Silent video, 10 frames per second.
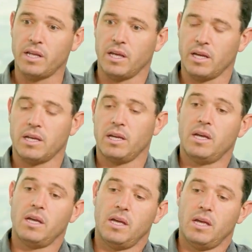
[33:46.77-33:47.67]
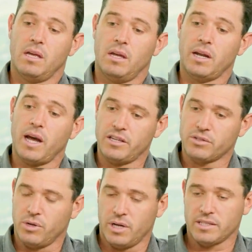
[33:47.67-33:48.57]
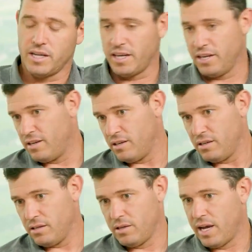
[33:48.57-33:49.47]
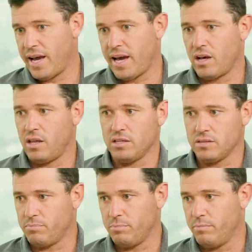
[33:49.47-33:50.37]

Like in high school, I said I had all these